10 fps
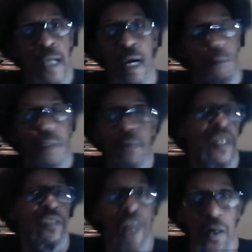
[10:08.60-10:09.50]
people
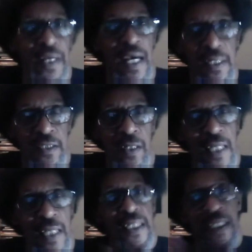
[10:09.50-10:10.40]
don't know that, so they
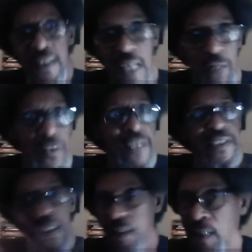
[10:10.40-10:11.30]
think that we're
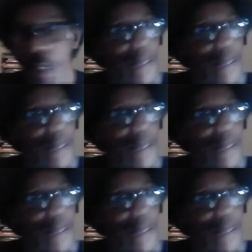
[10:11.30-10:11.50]
just,